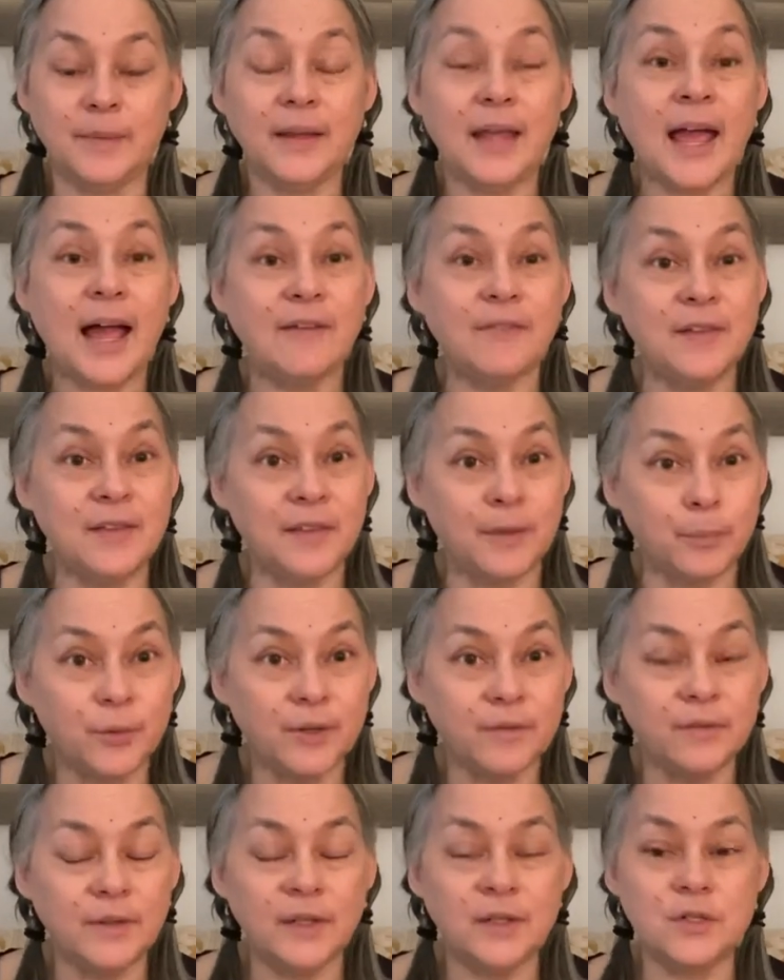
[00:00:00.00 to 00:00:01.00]
having the
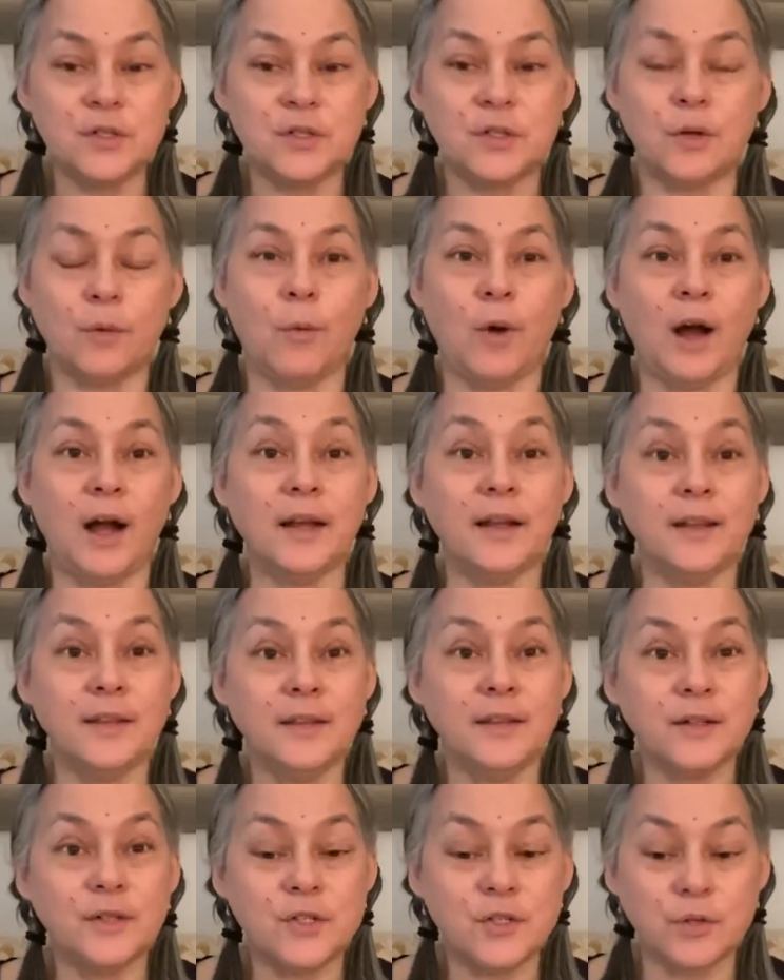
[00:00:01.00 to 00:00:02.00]
privilege to walk in
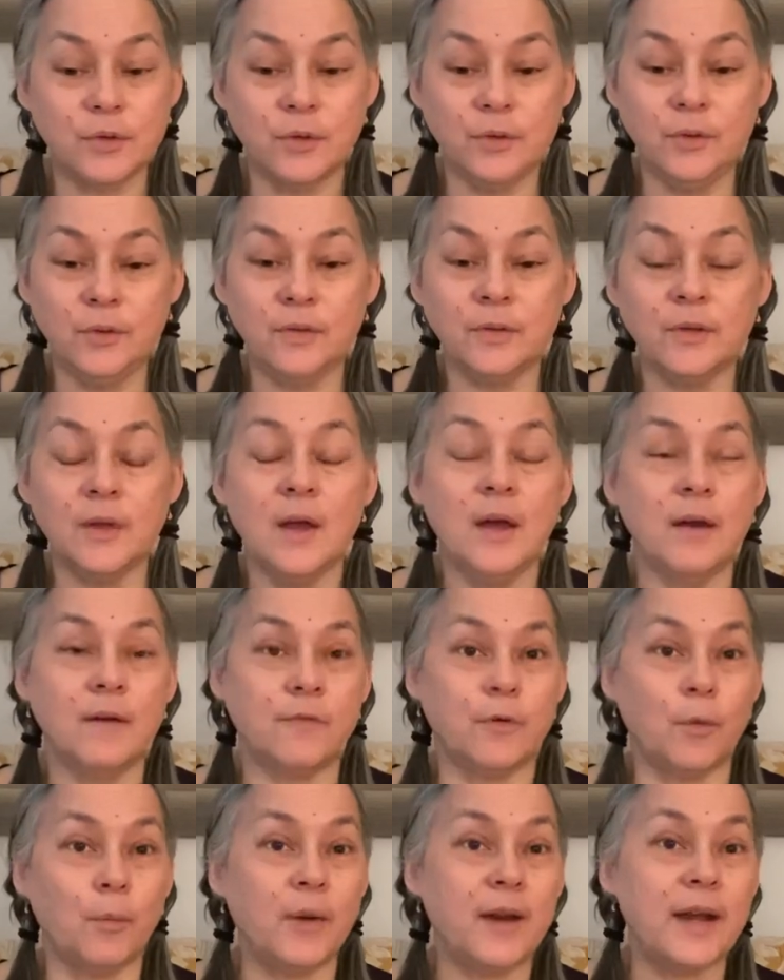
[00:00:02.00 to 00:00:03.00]
their shoes
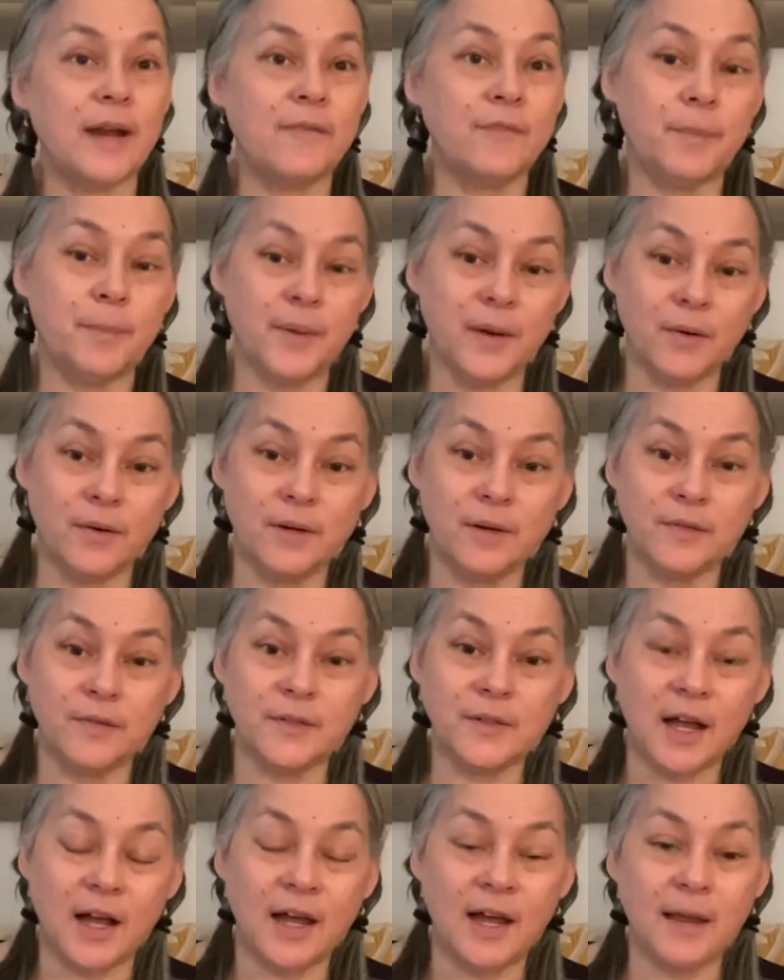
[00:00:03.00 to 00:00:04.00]
for whatever period of
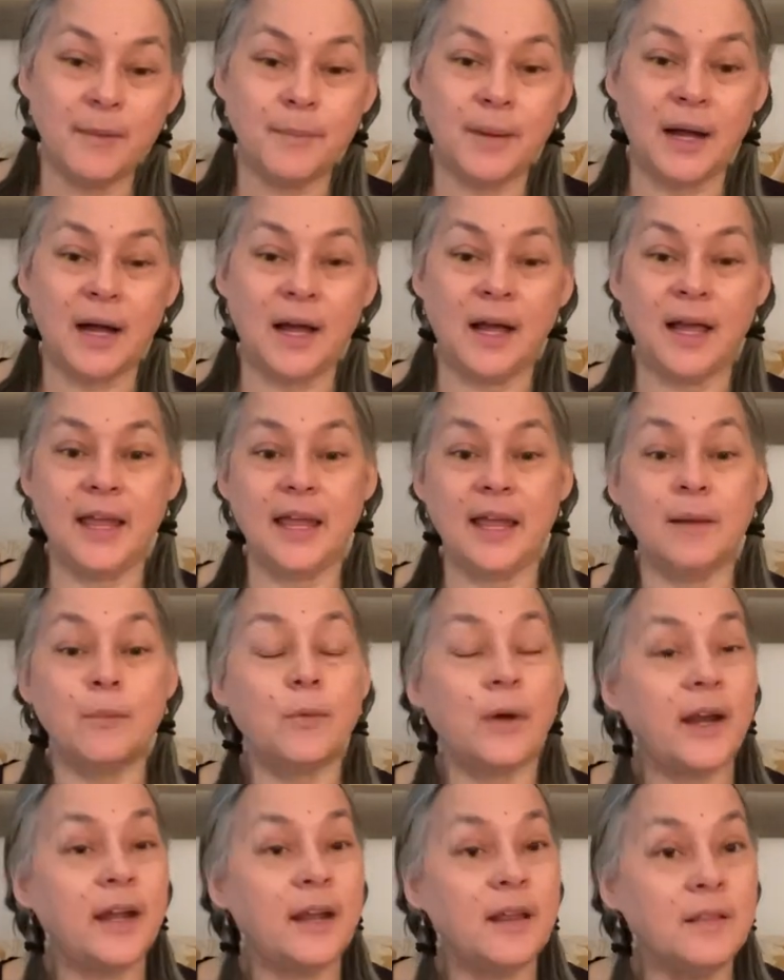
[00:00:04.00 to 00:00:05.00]
time I am
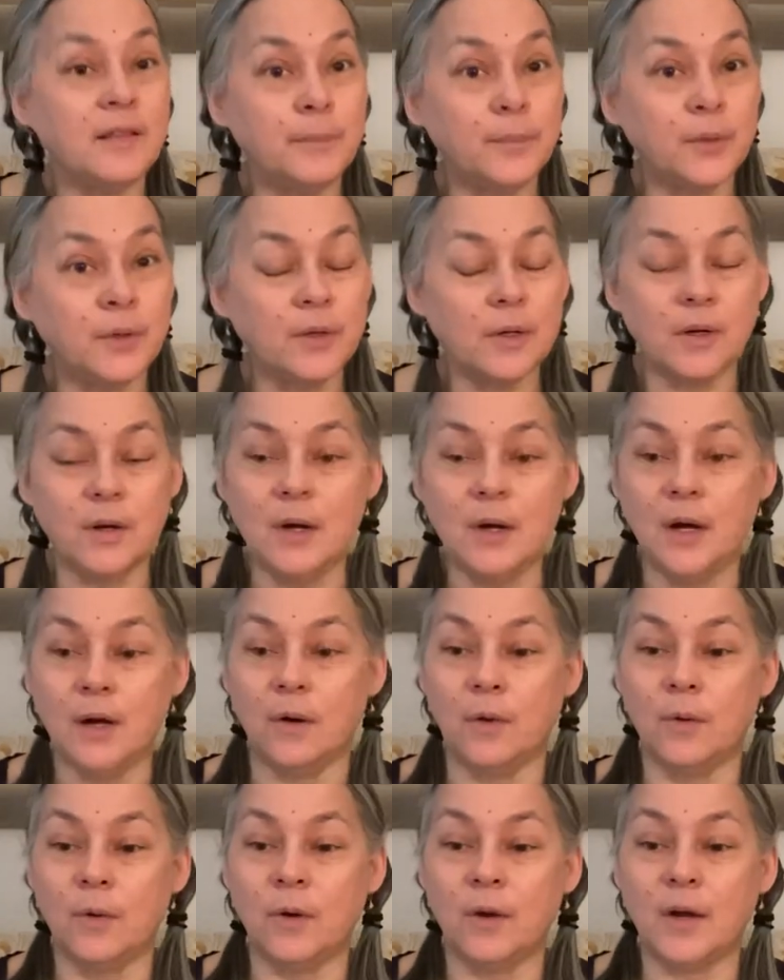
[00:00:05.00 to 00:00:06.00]
writing the book
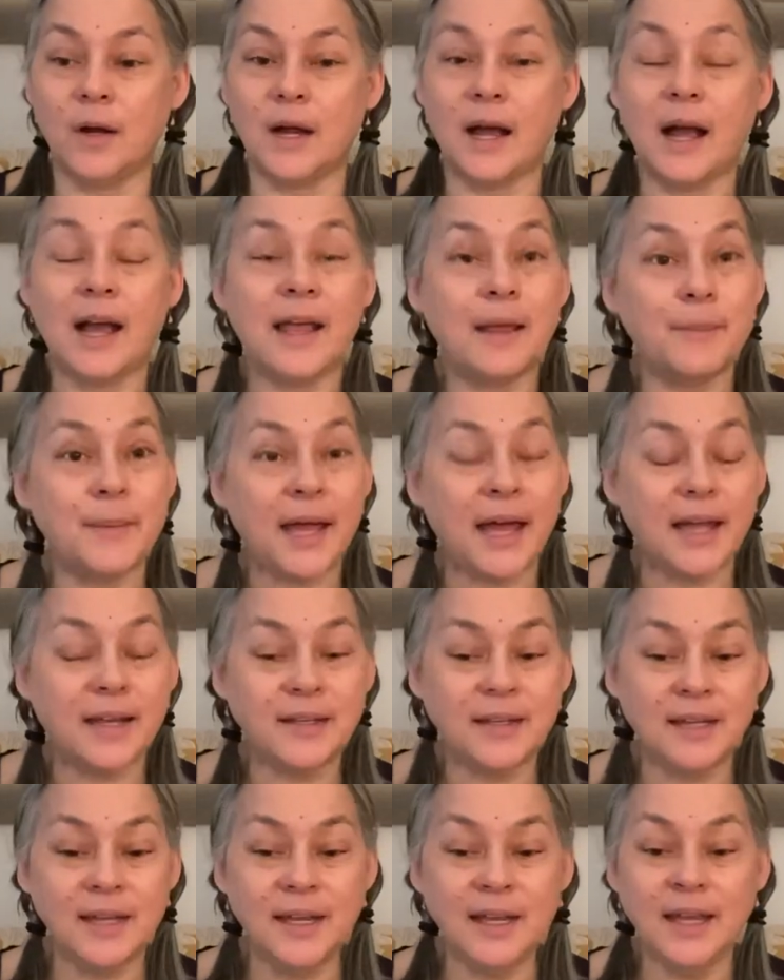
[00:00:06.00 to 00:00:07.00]
or I am
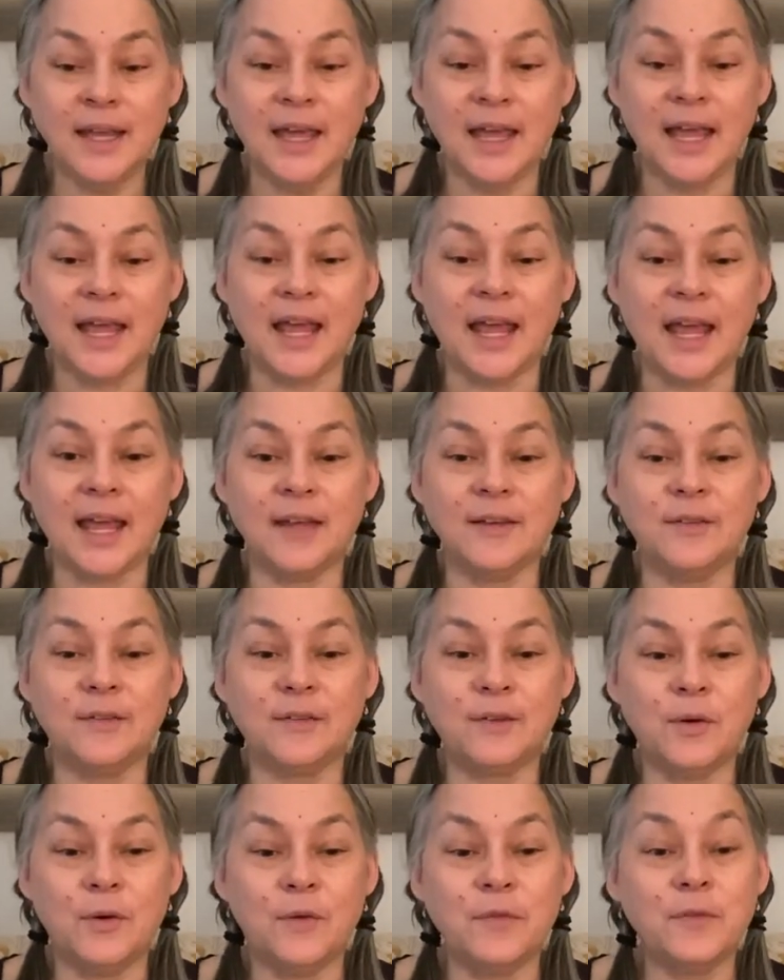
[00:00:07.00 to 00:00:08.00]
acting. And
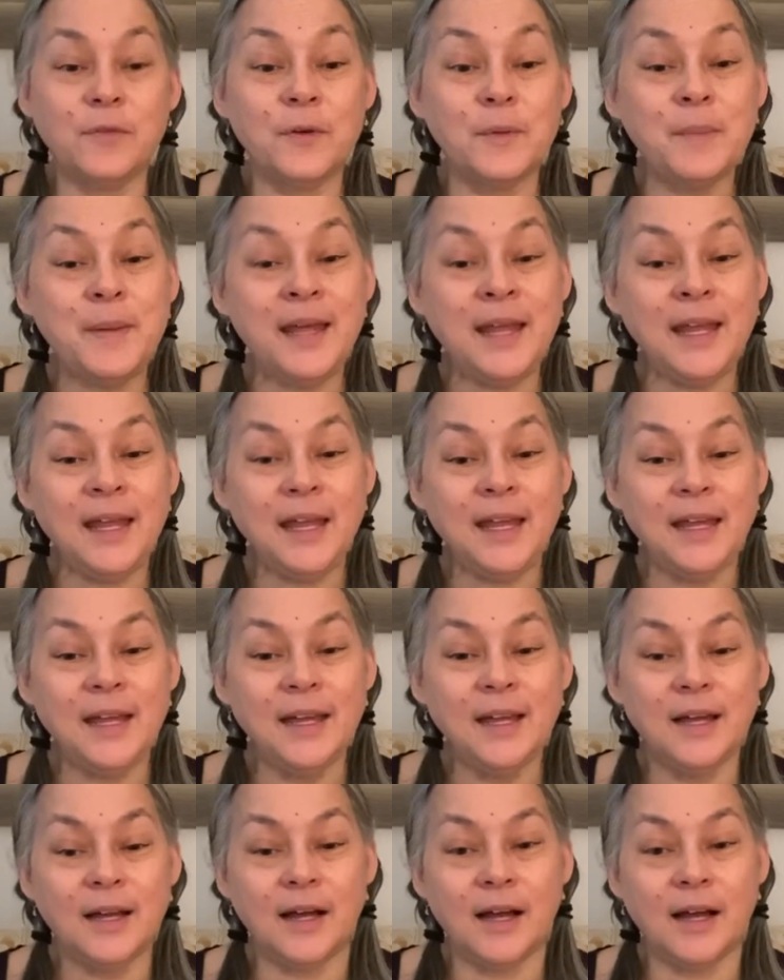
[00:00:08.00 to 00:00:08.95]
so for me,